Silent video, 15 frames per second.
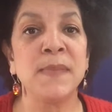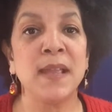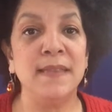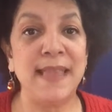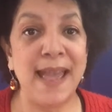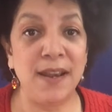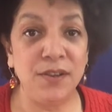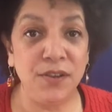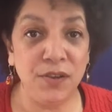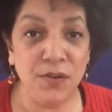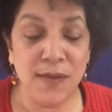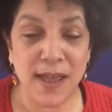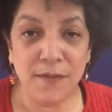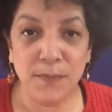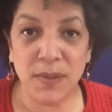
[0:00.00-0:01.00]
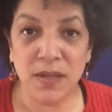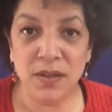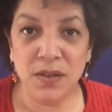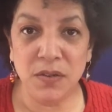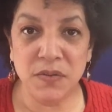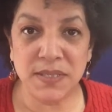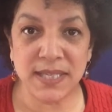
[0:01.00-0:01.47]
that you have been
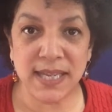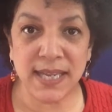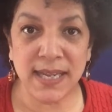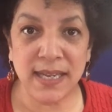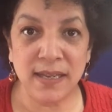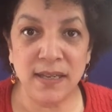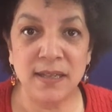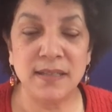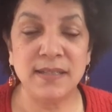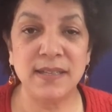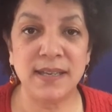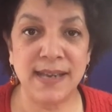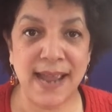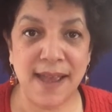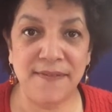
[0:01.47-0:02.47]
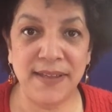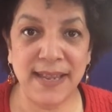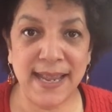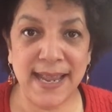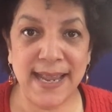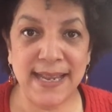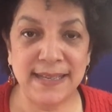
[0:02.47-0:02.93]
using to
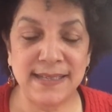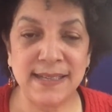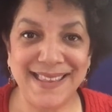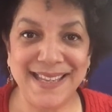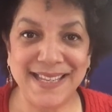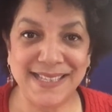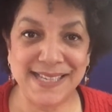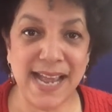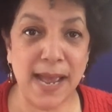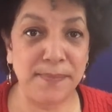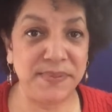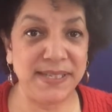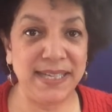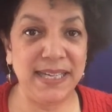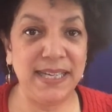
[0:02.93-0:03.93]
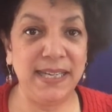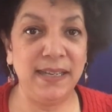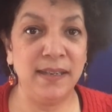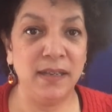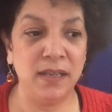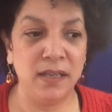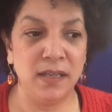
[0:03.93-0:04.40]
navigate the
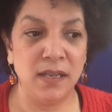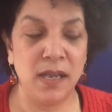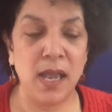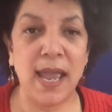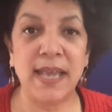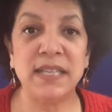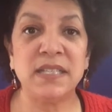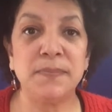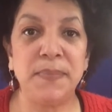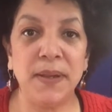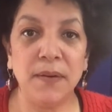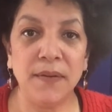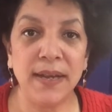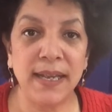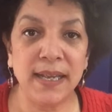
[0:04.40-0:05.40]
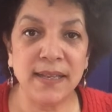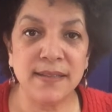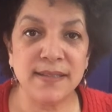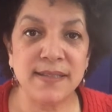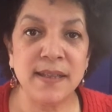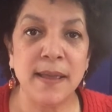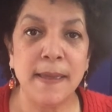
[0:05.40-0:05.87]
adoptee
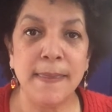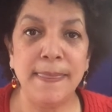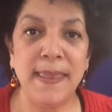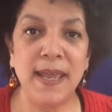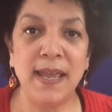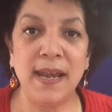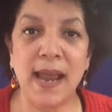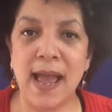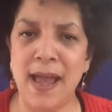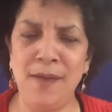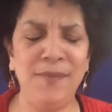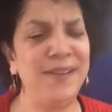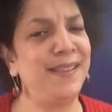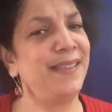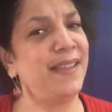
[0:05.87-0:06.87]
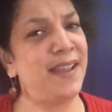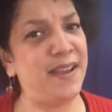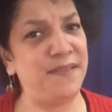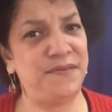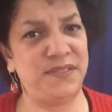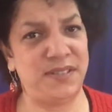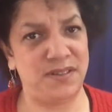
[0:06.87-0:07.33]
experience, then I would
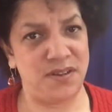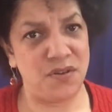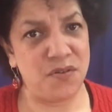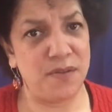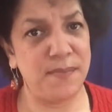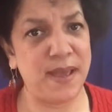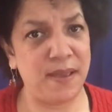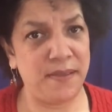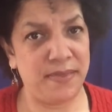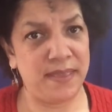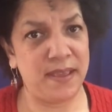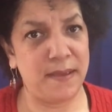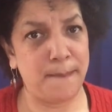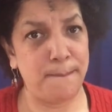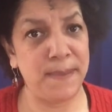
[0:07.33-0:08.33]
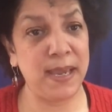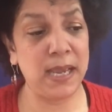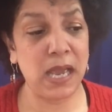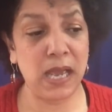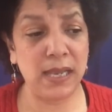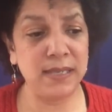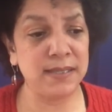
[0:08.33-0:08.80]
love to know about them,
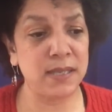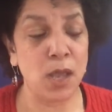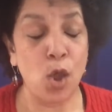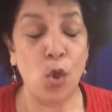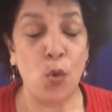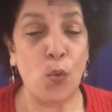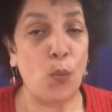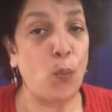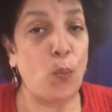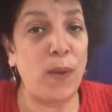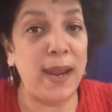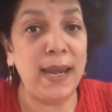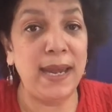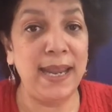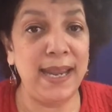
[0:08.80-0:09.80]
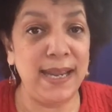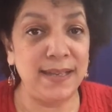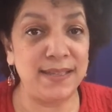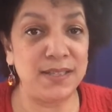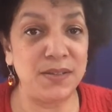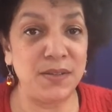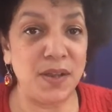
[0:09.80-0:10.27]
because we
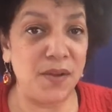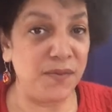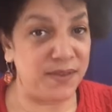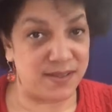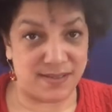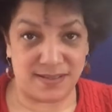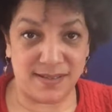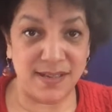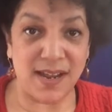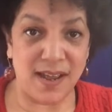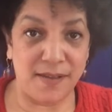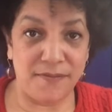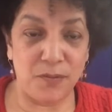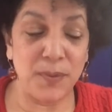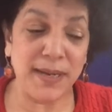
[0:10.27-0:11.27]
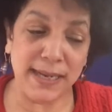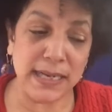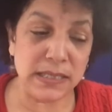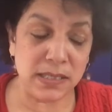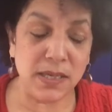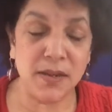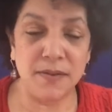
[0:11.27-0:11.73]
need to know this stuff. We
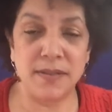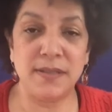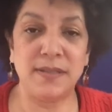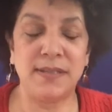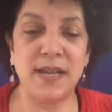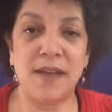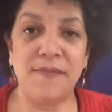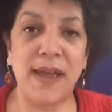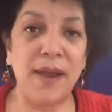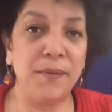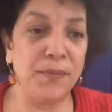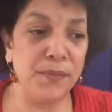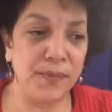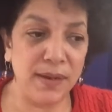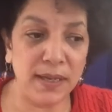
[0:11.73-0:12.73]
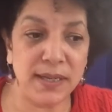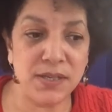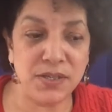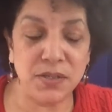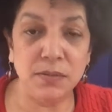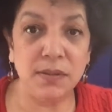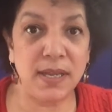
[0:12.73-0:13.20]
need to know this stuff. I really
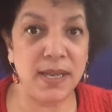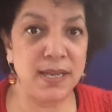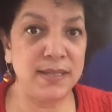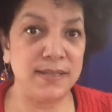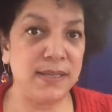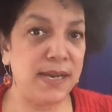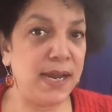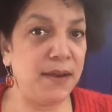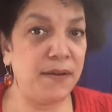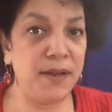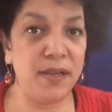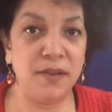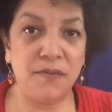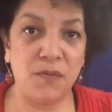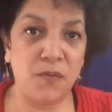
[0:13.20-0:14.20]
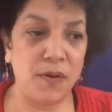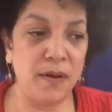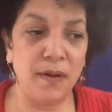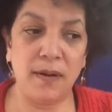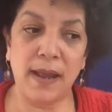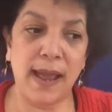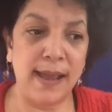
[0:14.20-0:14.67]
do think it's an area of
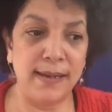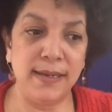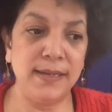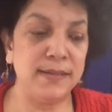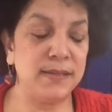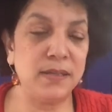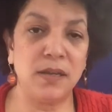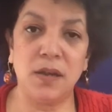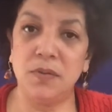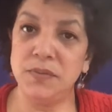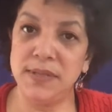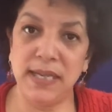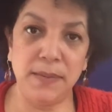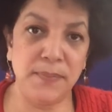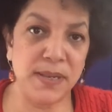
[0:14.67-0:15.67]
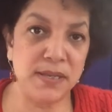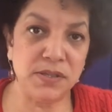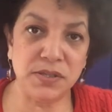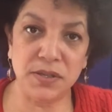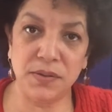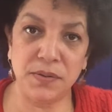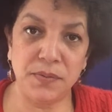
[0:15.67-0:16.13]
work I need to go deep
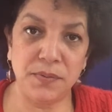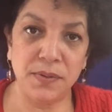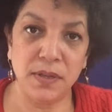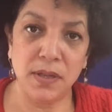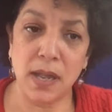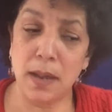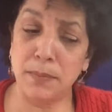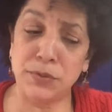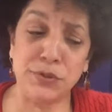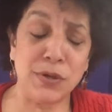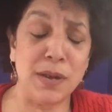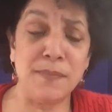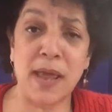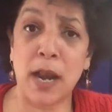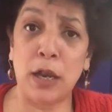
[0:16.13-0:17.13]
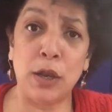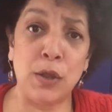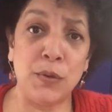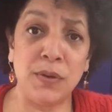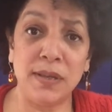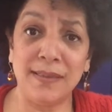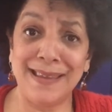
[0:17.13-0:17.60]
into. I'm sure I'm not
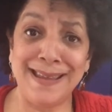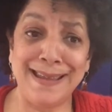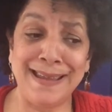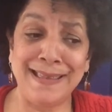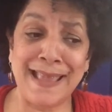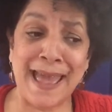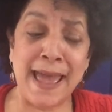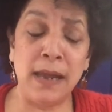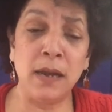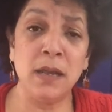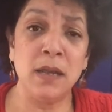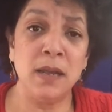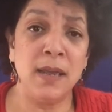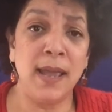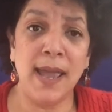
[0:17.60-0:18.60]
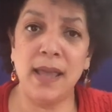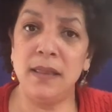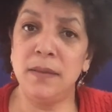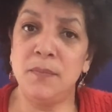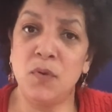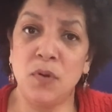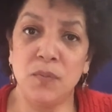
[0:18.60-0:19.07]
alone in thinking that.
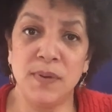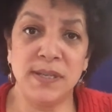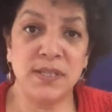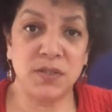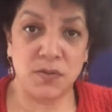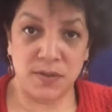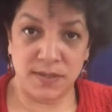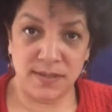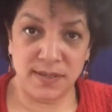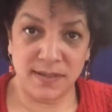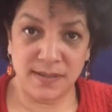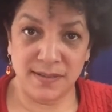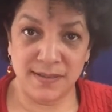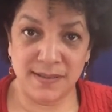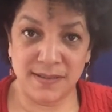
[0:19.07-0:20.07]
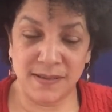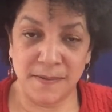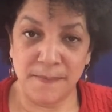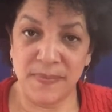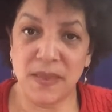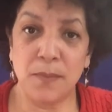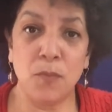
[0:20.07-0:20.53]
And the more resources,
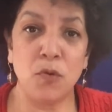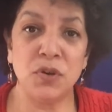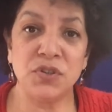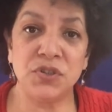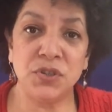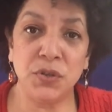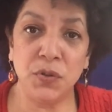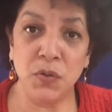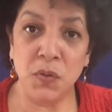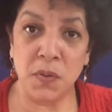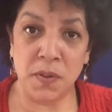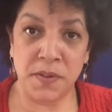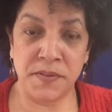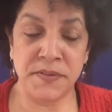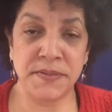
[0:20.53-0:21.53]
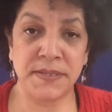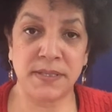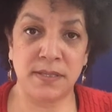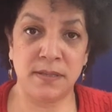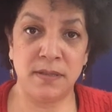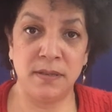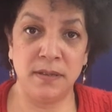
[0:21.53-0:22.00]
the more
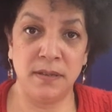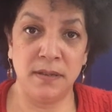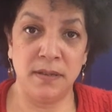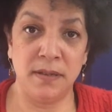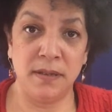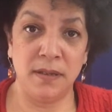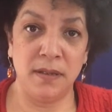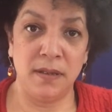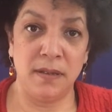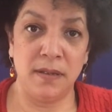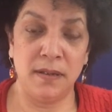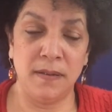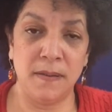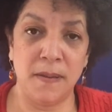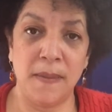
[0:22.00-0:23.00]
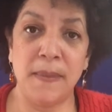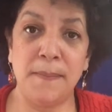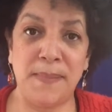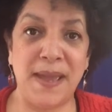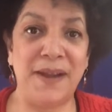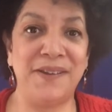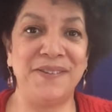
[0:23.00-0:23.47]
tools, the
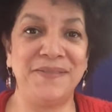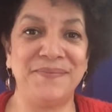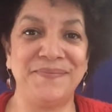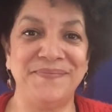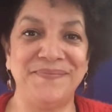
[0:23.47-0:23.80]
better.